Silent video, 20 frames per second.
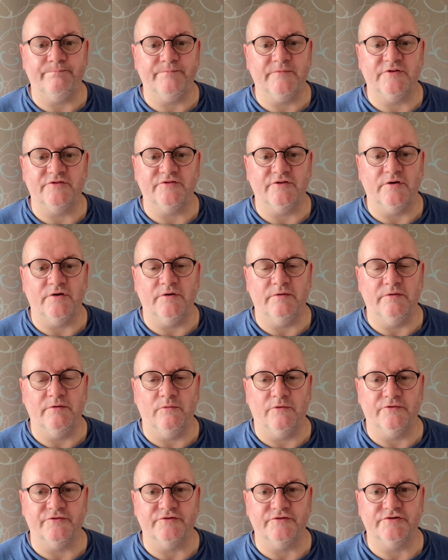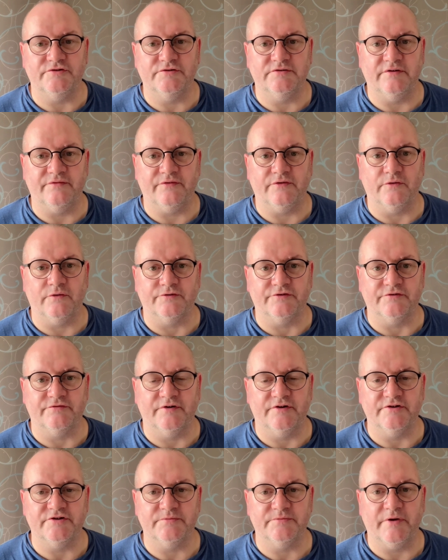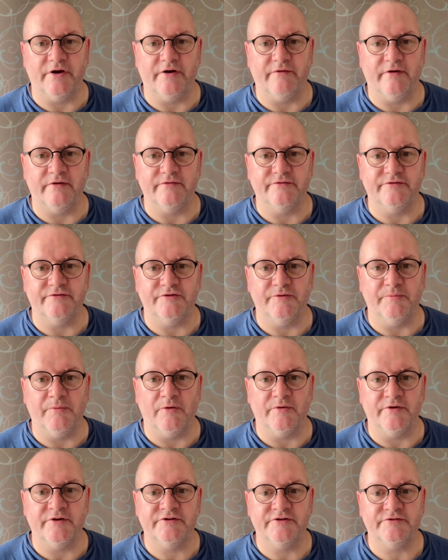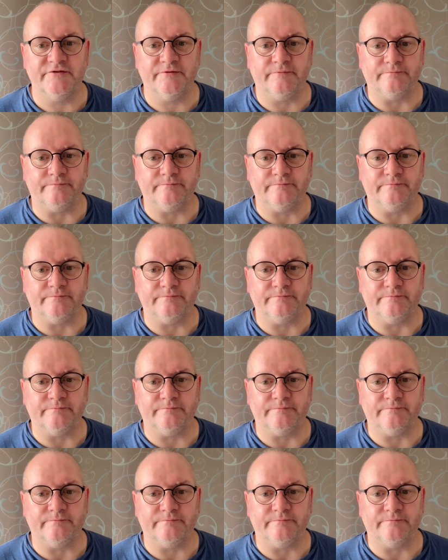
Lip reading: so it wasn't too difficult to find your way around, to be honest.